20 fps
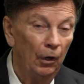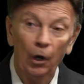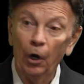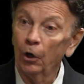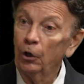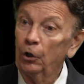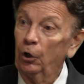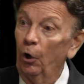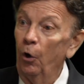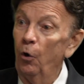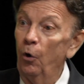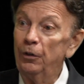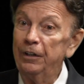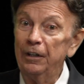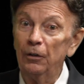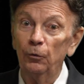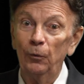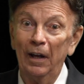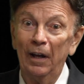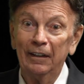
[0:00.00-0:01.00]
Go get
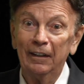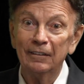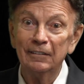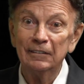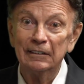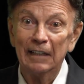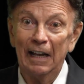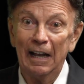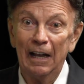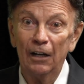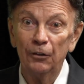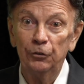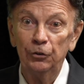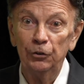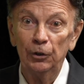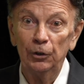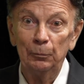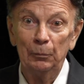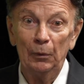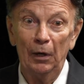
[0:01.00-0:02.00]
reconciled to
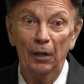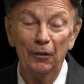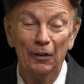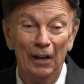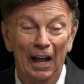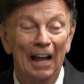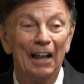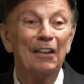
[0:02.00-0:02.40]
your brother,